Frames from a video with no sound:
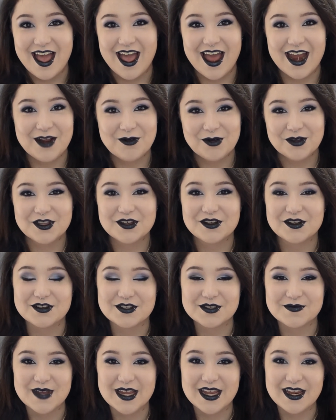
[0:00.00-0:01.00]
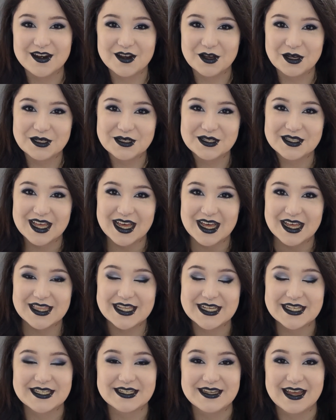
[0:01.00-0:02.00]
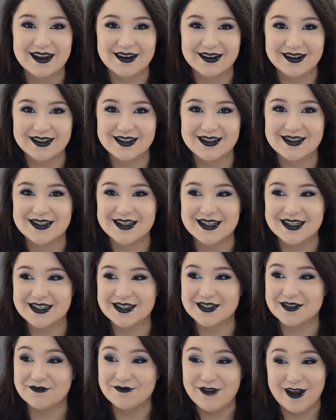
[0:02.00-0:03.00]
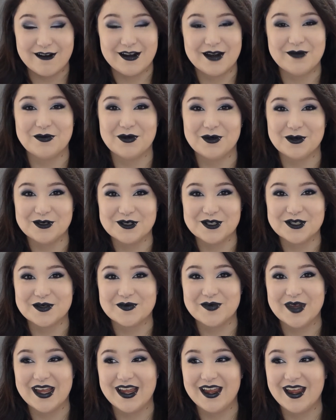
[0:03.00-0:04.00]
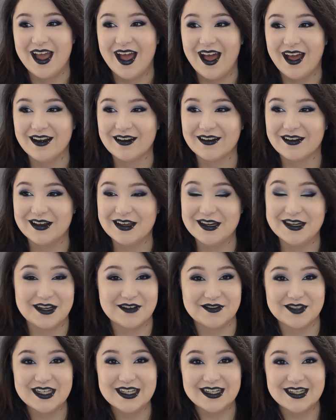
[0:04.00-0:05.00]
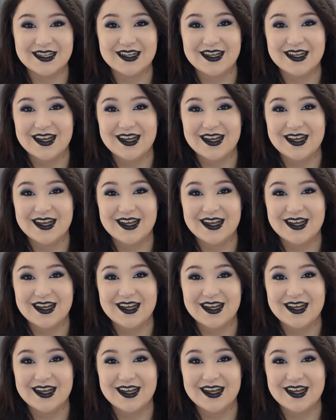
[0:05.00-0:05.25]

Anyone that knows me knows that this necklace is very important to me and I love it.